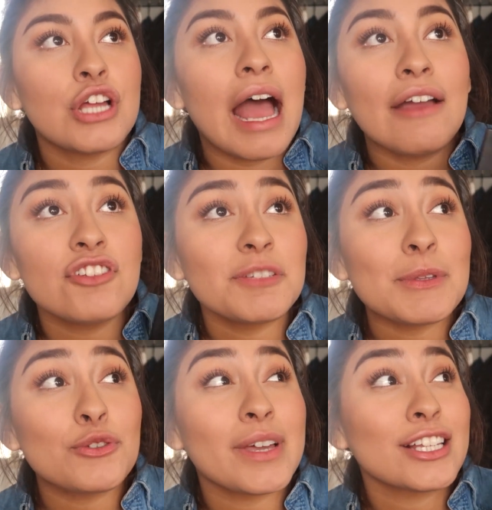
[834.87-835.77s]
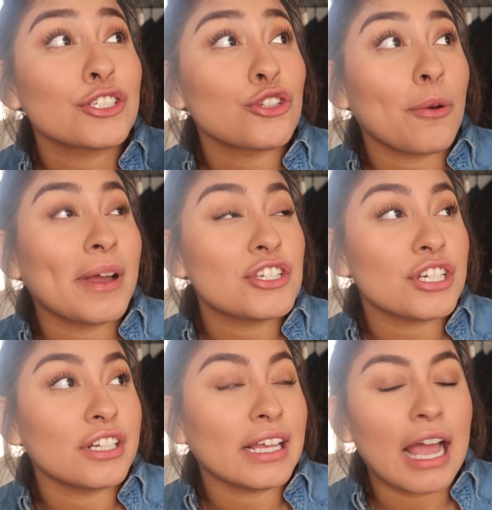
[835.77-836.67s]
I've just been doing so much
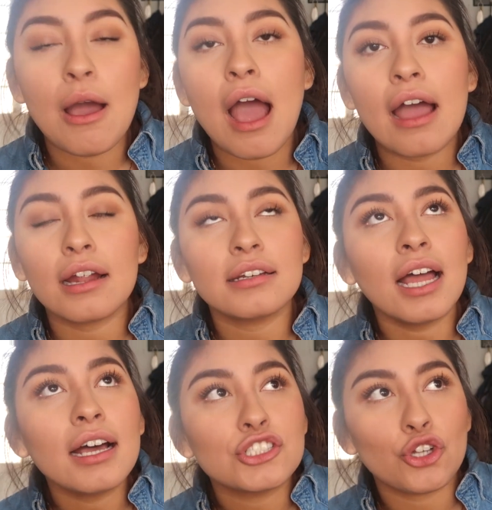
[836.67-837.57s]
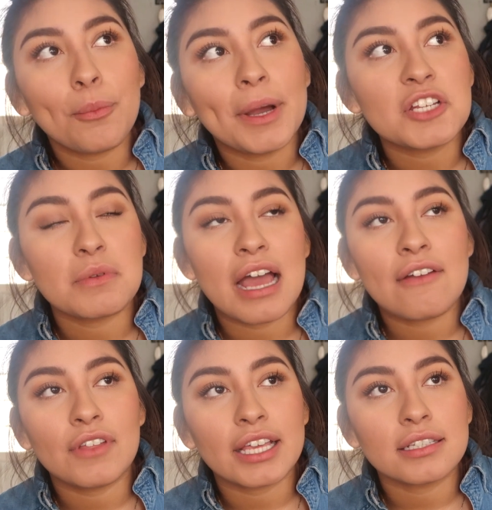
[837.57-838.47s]
here, like not so much, but
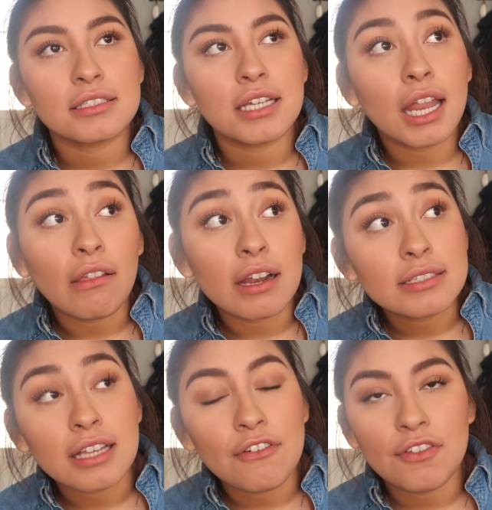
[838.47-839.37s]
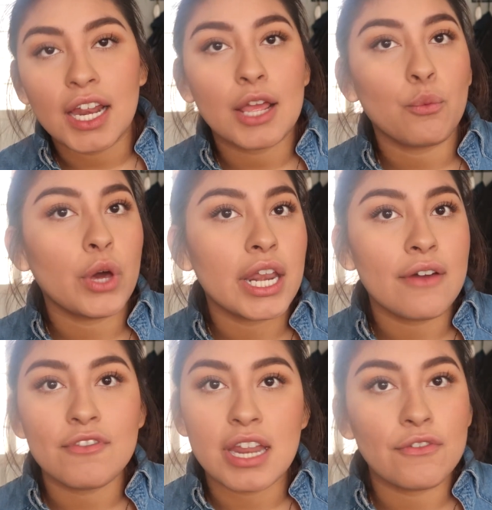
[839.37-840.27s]
I've like done a lot of stuff that I would
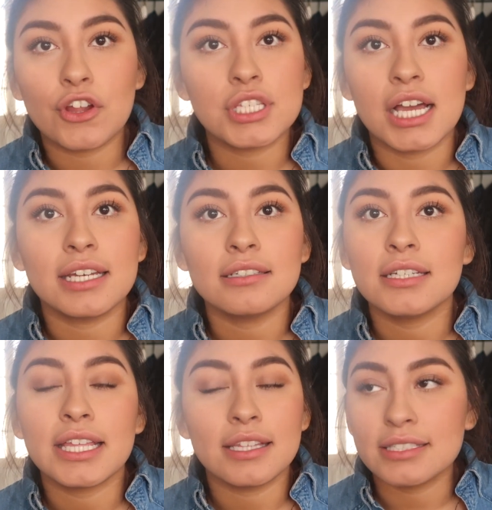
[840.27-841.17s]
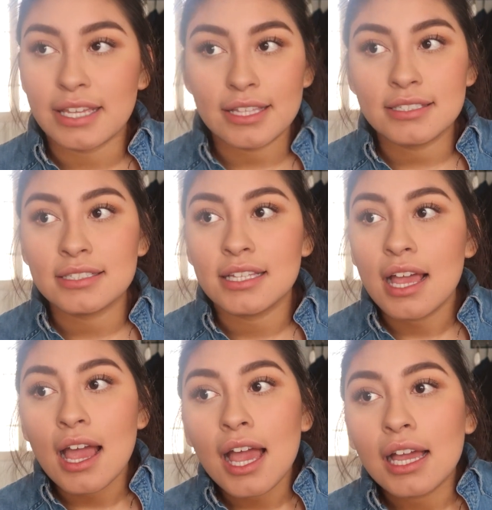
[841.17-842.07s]
have never done in the States.
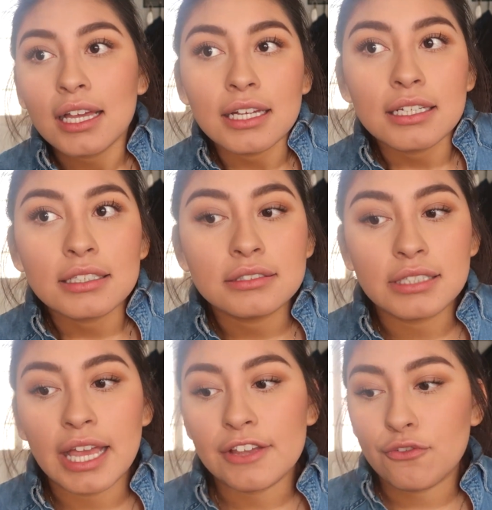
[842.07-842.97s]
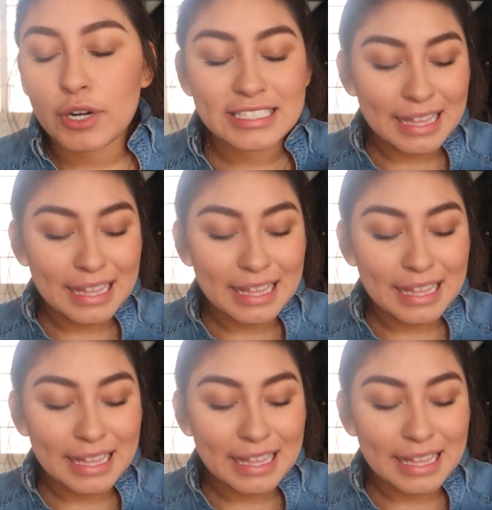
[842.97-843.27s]
Like for